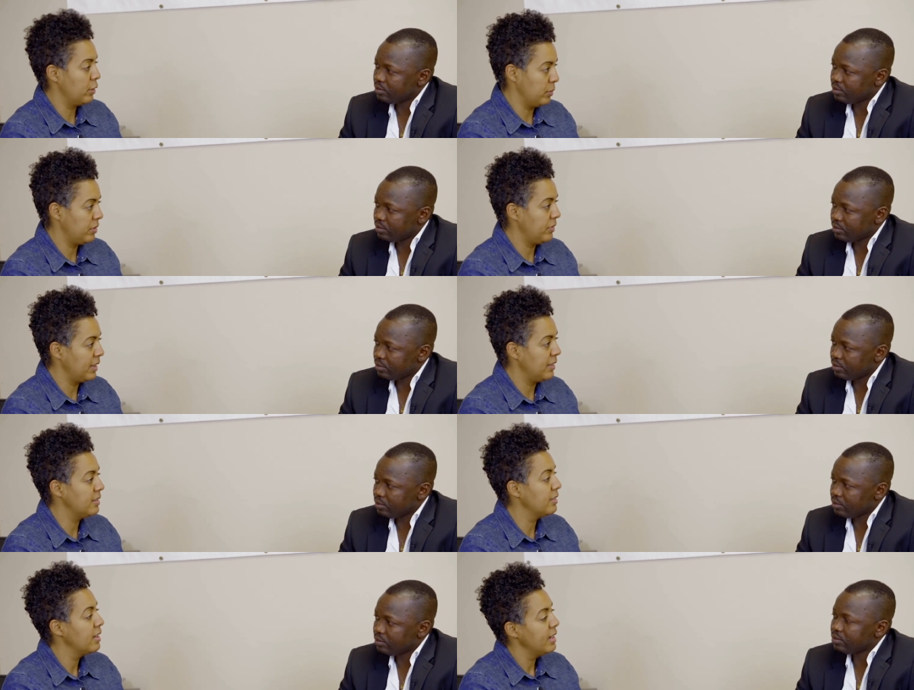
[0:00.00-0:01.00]
Speaker 1: those
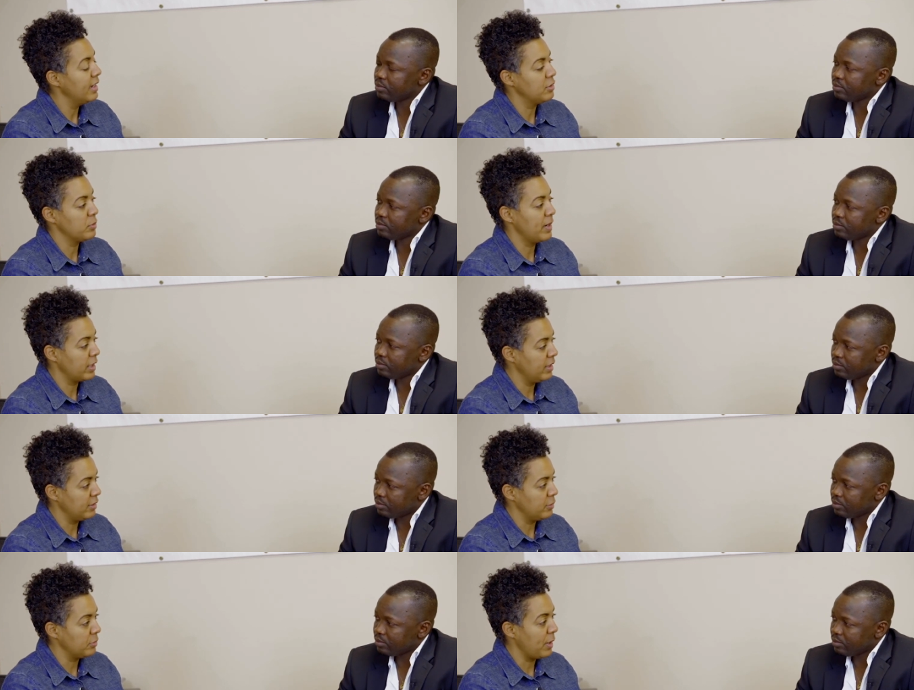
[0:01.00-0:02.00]
fees and to regulate
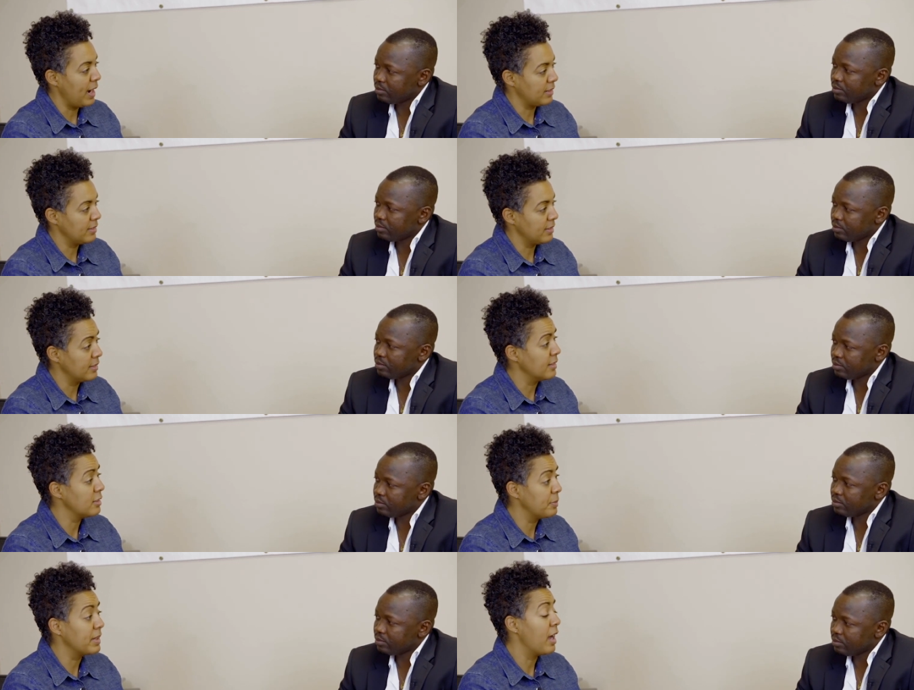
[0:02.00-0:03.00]
those practices. And it's
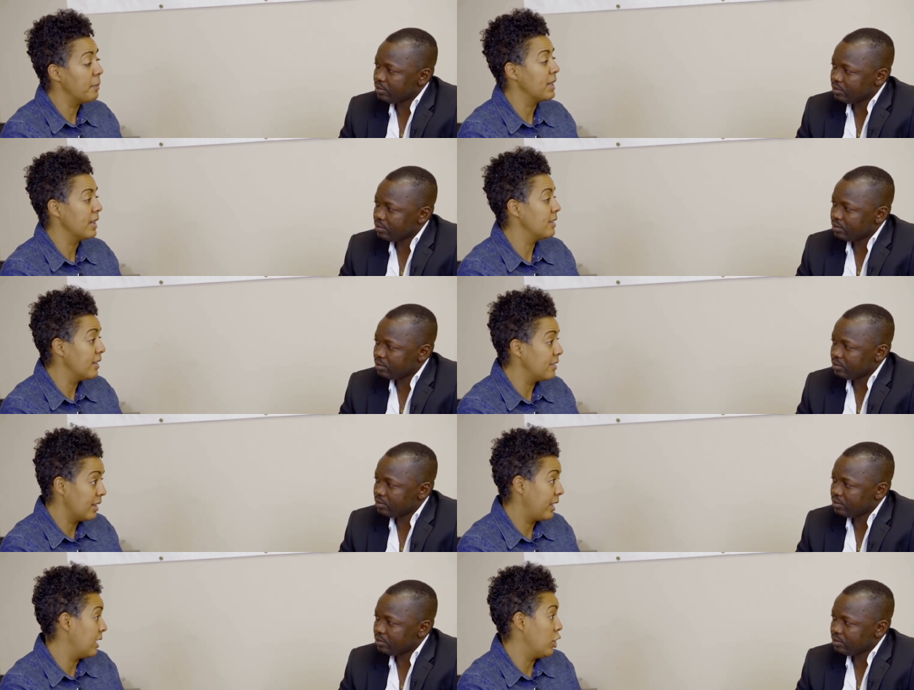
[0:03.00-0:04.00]
becoming, it's, it's like
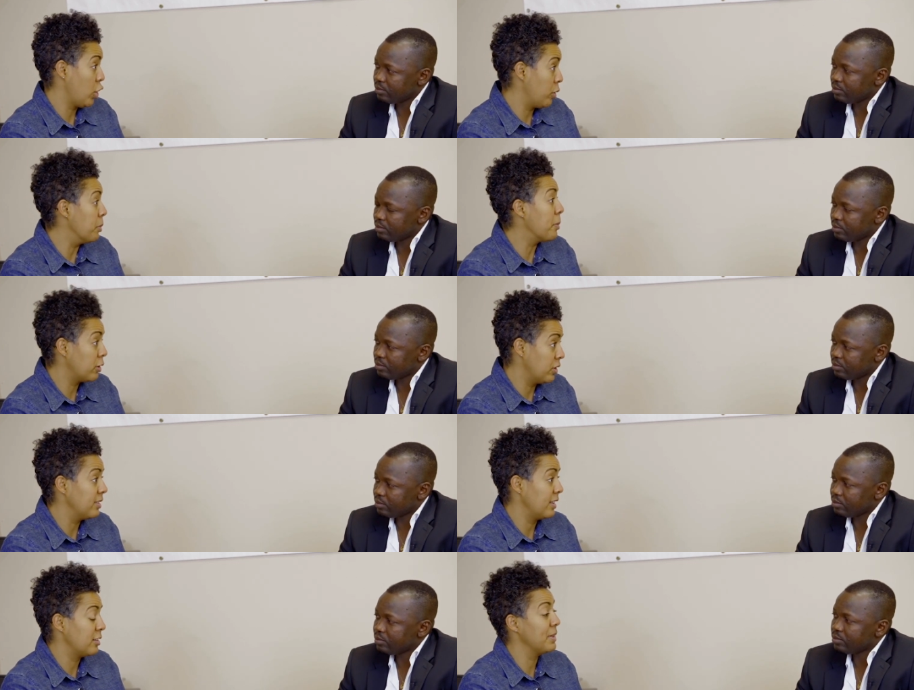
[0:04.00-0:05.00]
an emergency.
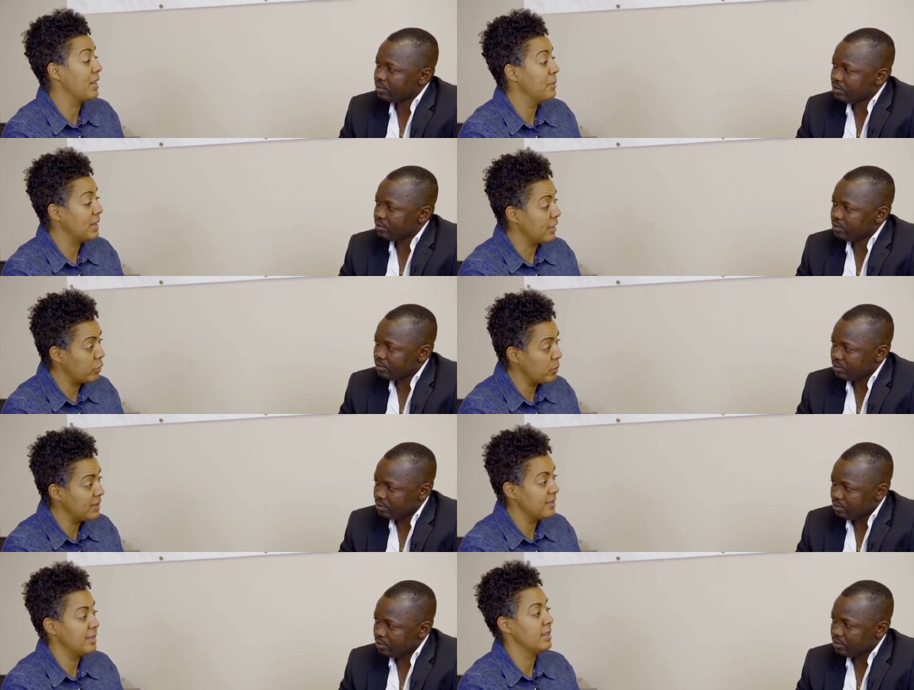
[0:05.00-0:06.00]
It's becoming
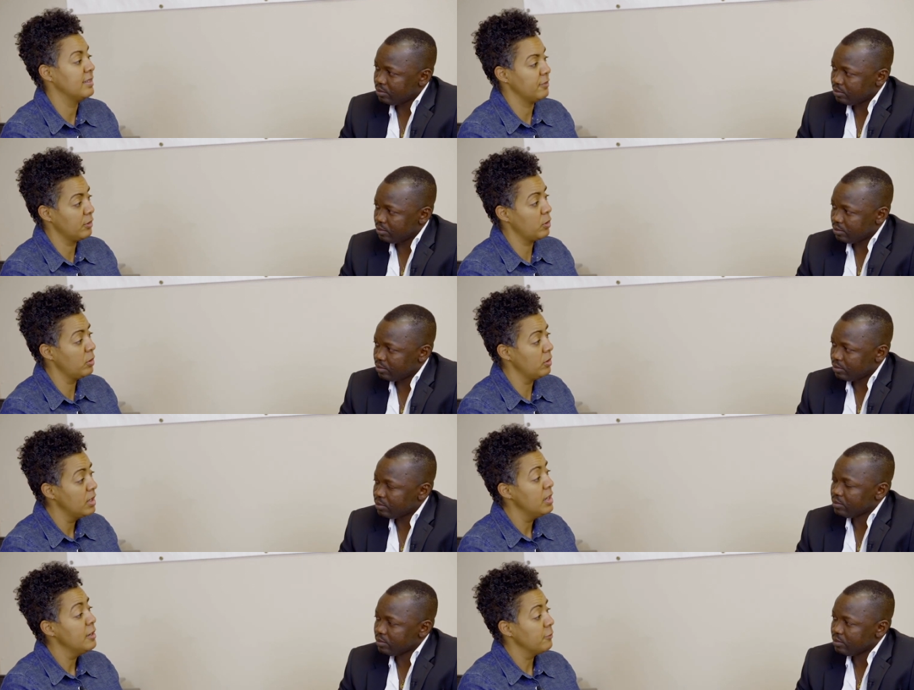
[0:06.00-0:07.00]
increasingly difficult
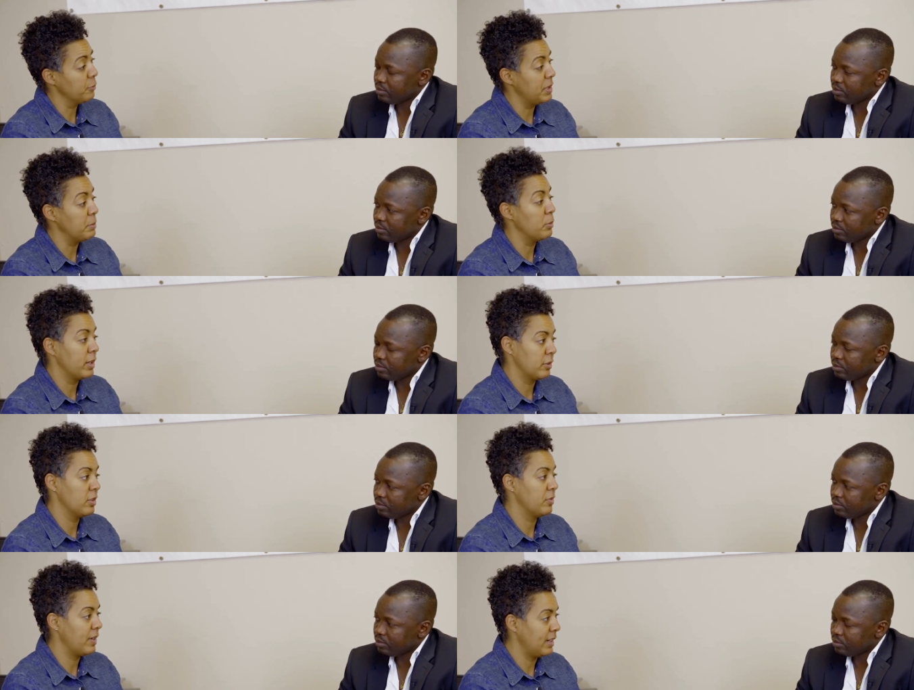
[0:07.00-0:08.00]
for people here to
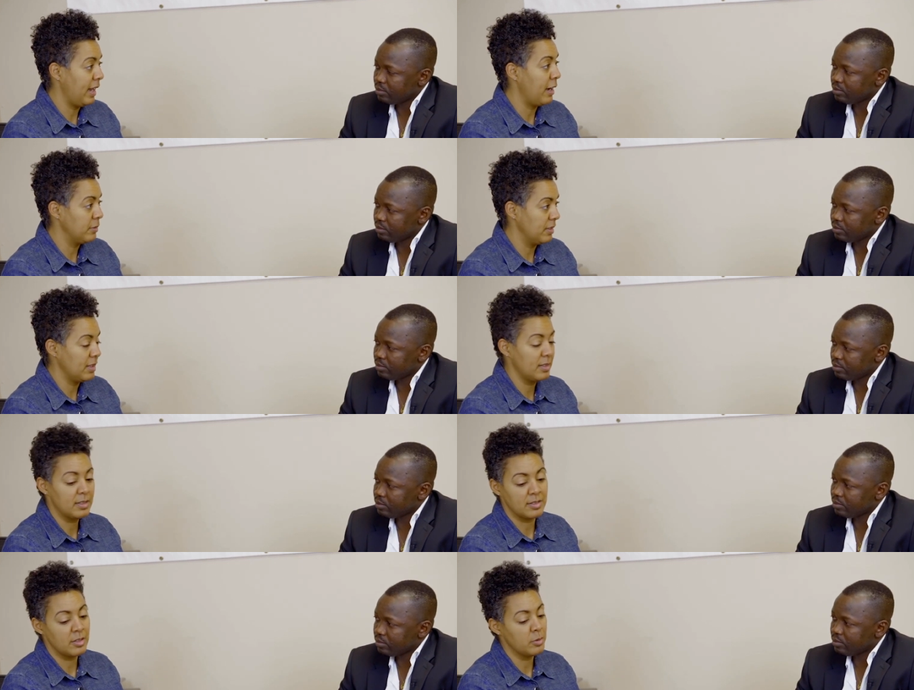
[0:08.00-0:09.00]
find housing because
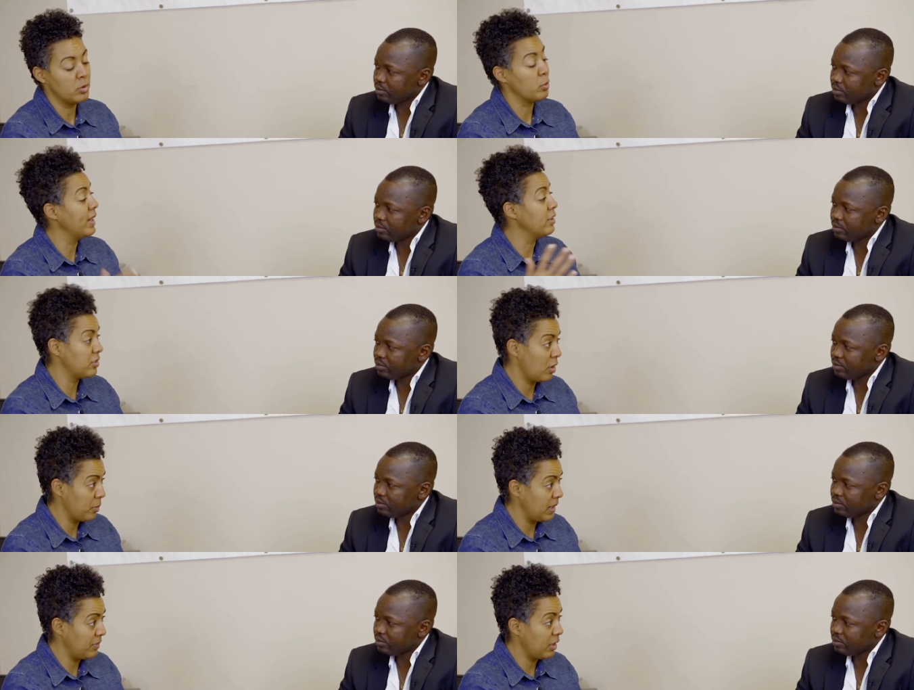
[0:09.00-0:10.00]
the, the rent is
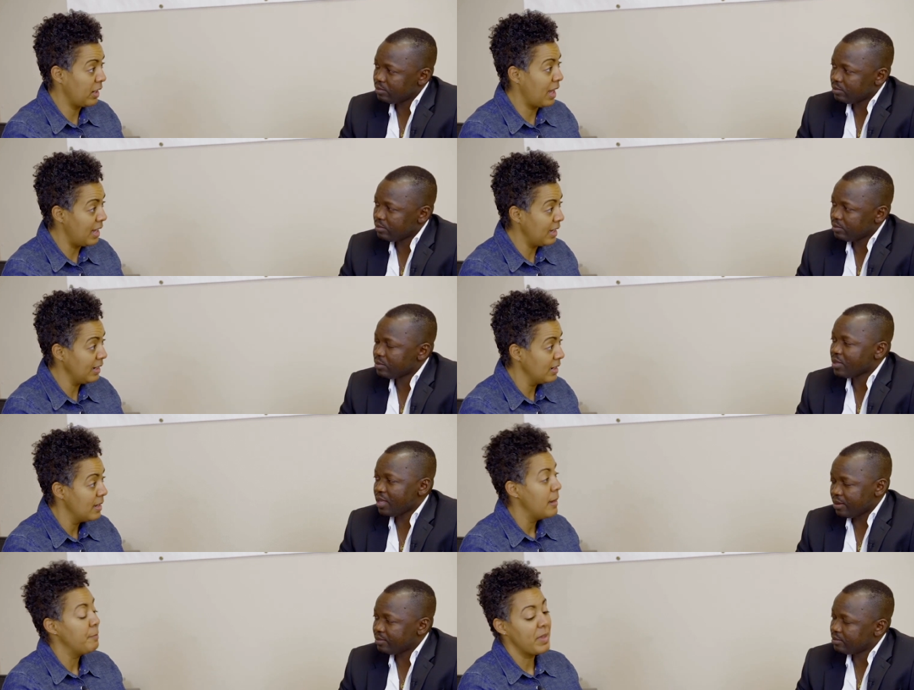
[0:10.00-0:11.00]
already very high. Yeah.
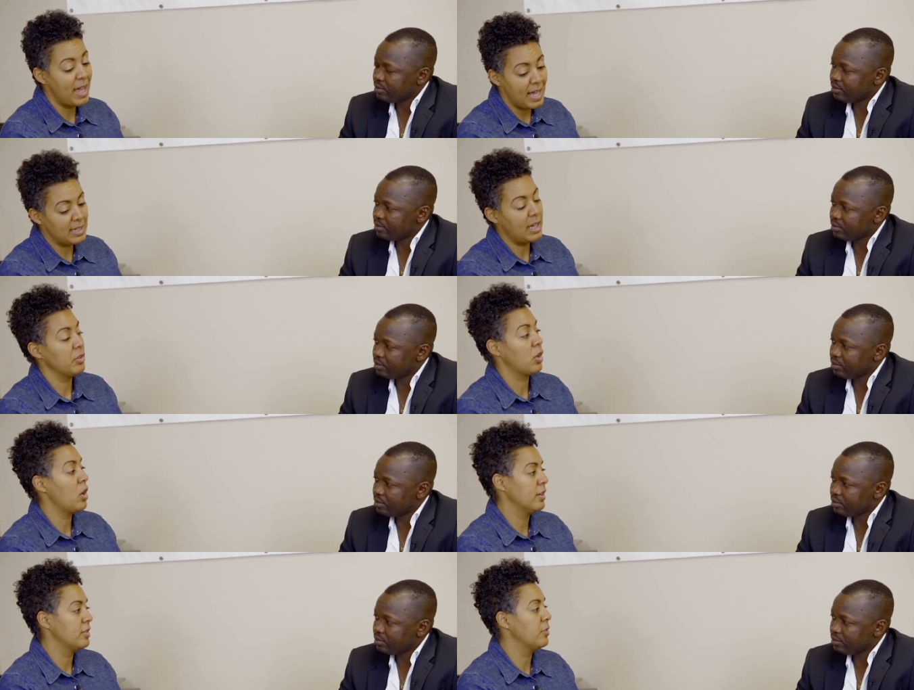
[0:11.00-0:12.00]
And now the
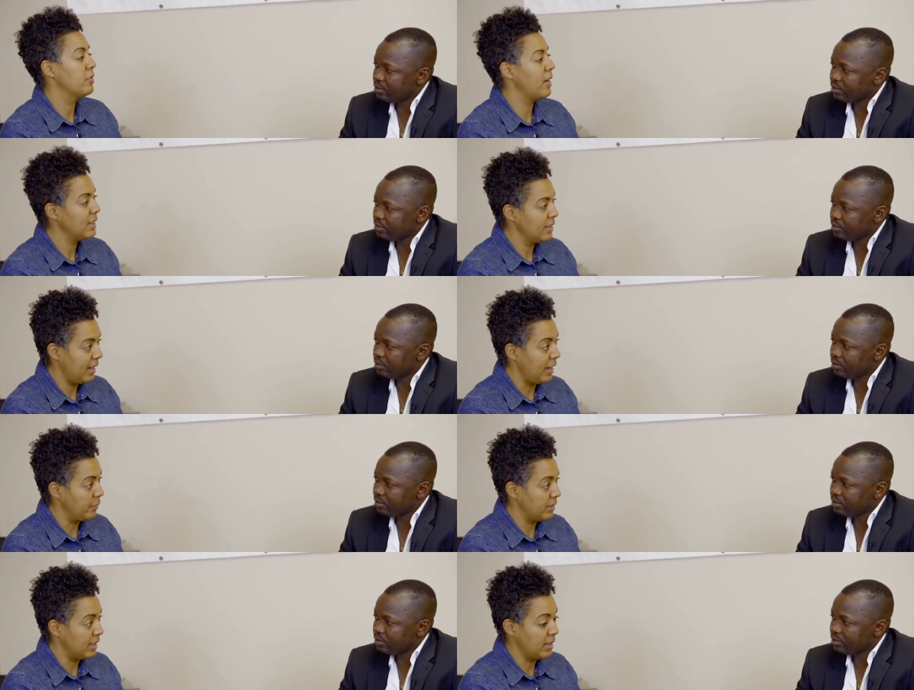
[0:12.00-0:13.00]
cost of finding
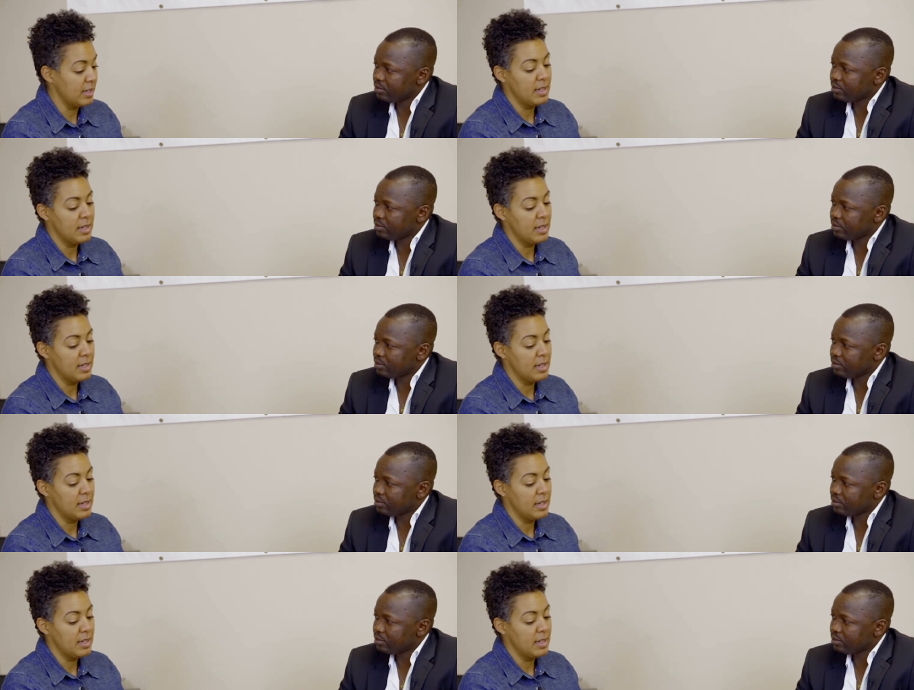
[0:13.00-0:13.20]
housing